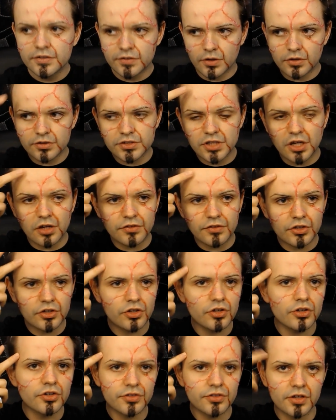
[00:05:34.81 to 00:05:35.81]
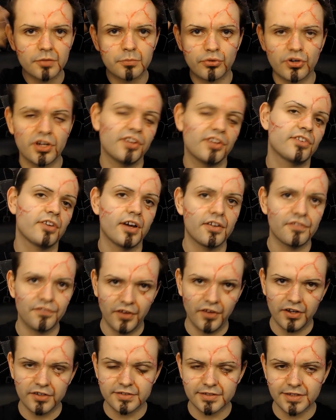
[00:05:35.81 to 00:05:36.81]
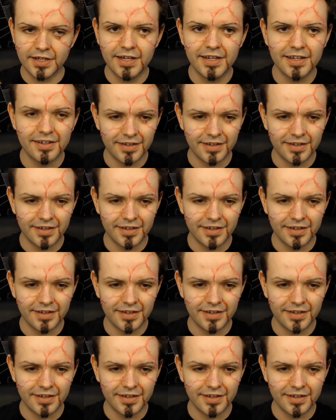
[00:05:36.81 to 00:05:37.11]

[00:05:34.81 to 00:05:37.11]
So I'm going to start on the good, the pretty side first.